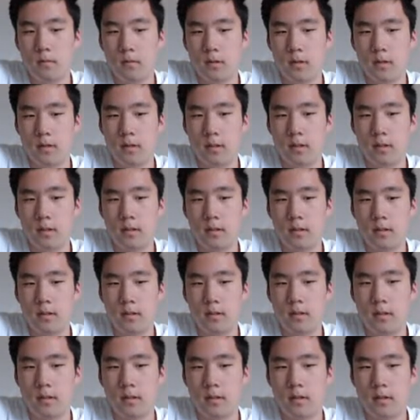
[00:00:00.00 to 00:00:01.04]
Okay.
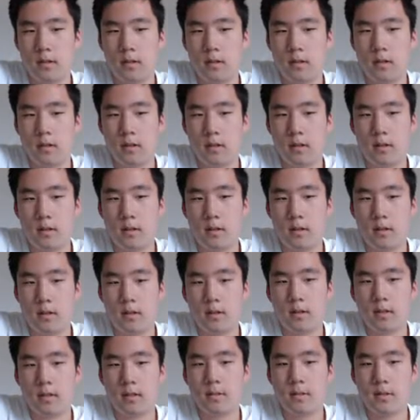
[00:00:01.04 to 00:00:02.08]

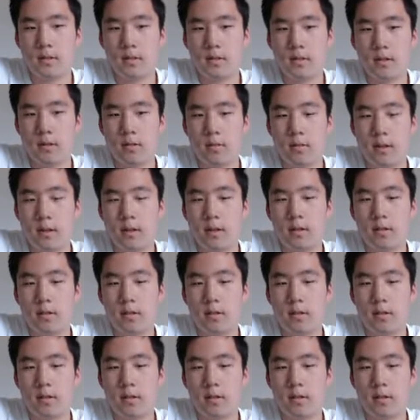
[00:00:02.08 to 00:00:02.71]
It seems these array